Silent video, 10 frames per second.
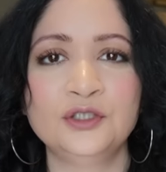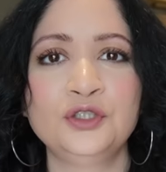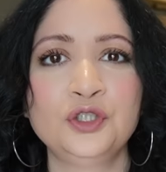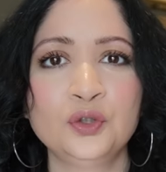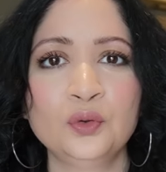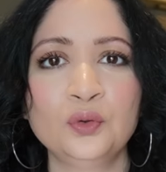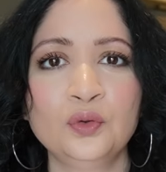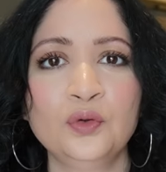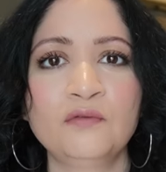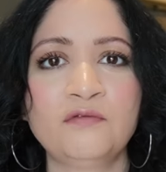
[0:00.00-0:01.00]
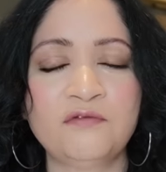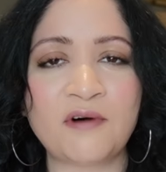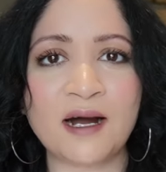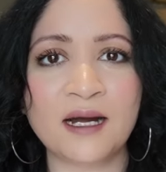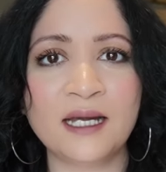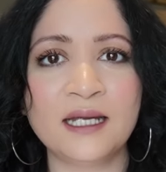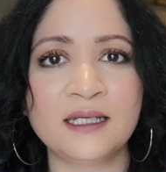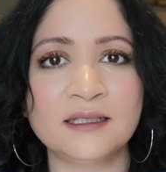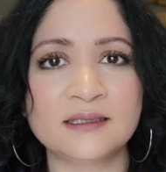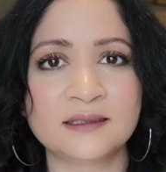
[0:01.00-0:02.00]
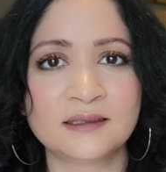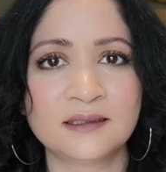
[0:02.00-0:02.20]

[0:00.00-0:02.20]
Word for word: you find